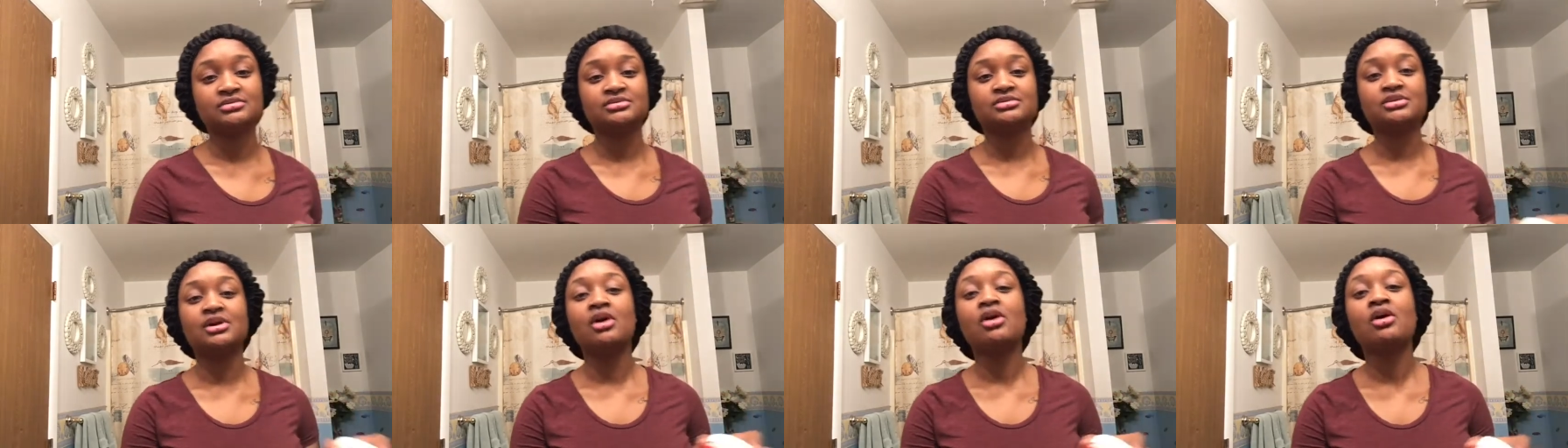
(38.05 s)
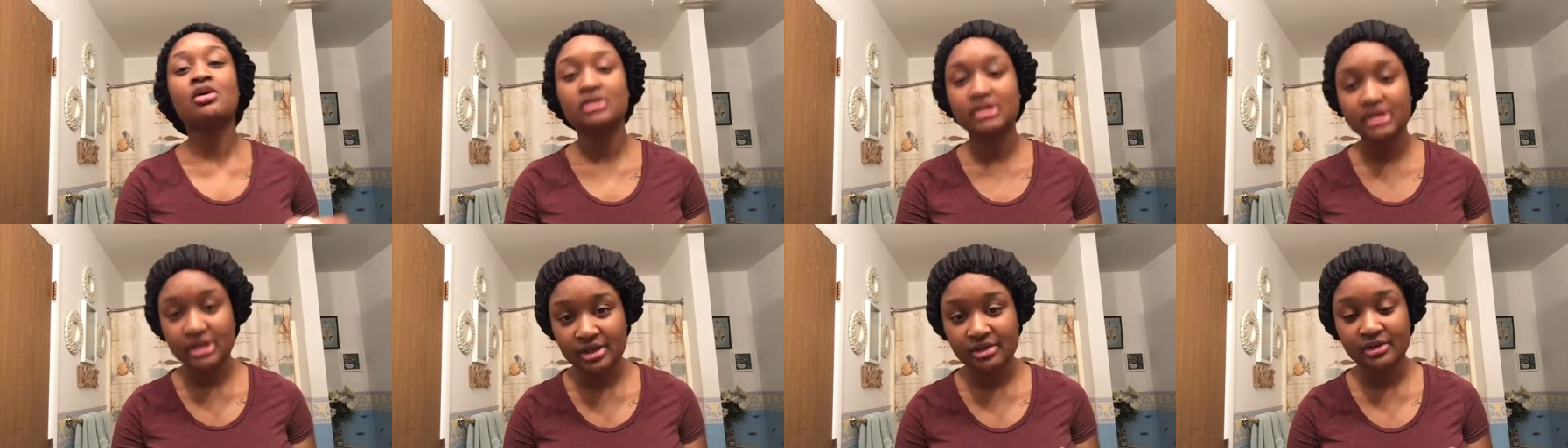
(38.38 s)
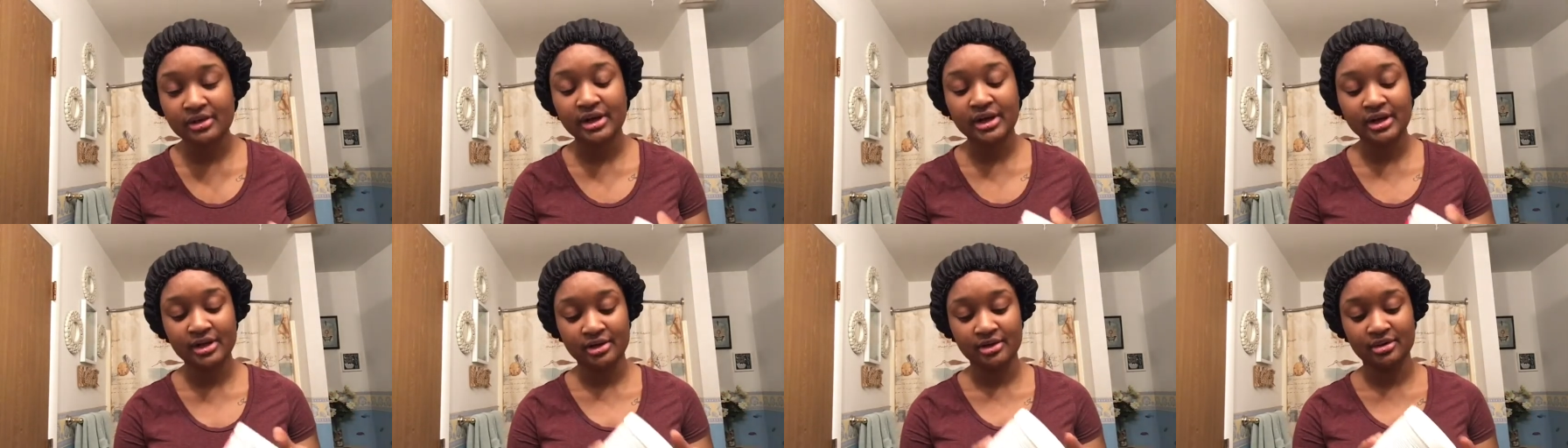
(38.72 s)
the holy
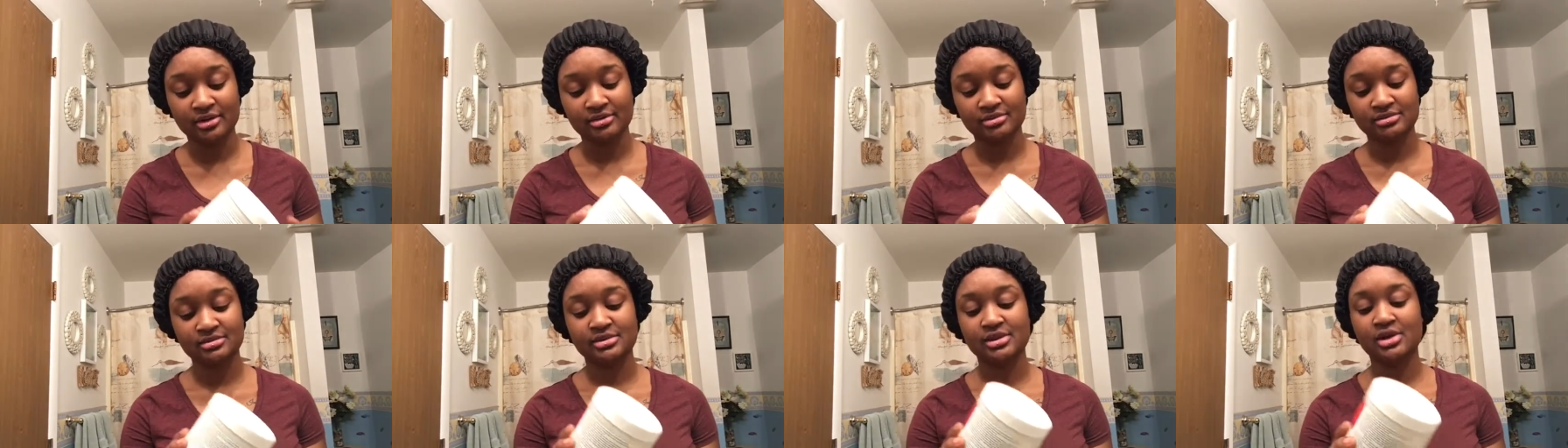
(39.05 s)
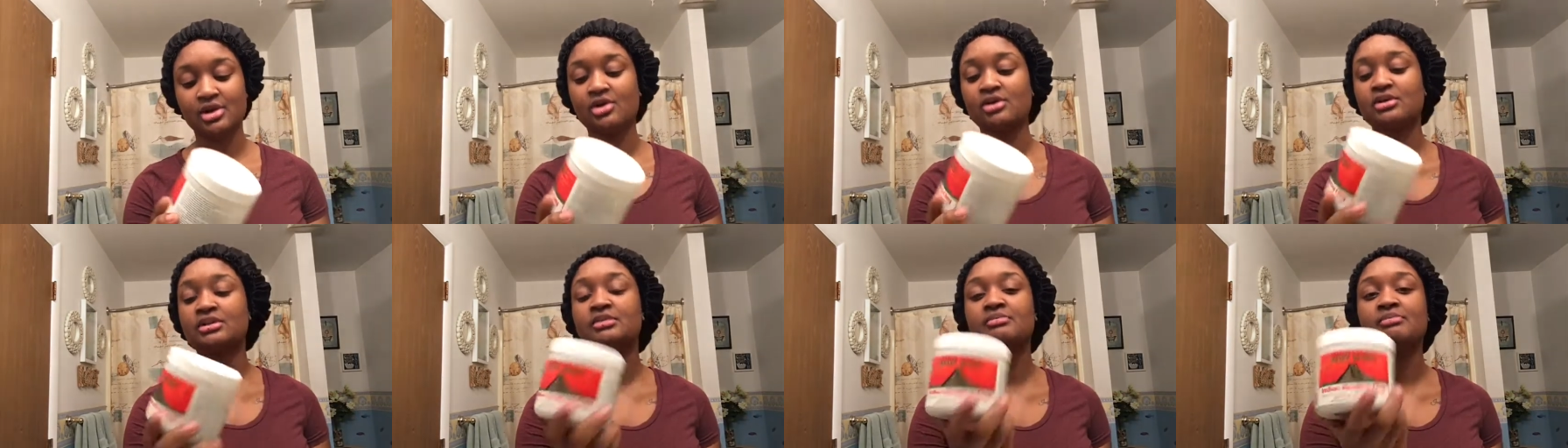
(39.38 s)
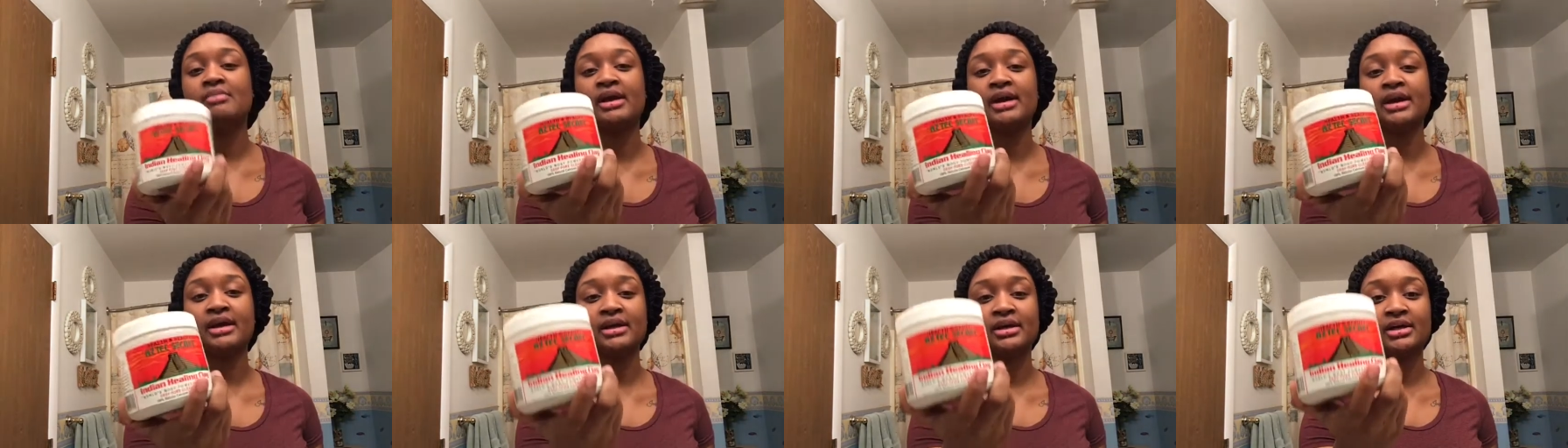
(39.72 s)
grail, the holy
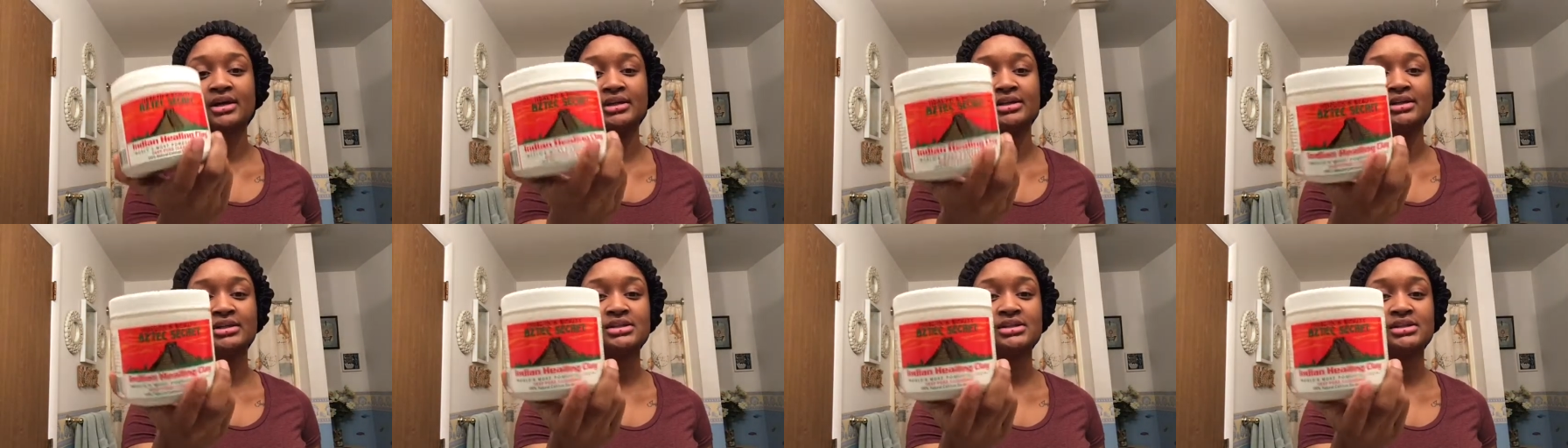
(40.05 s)
mecca.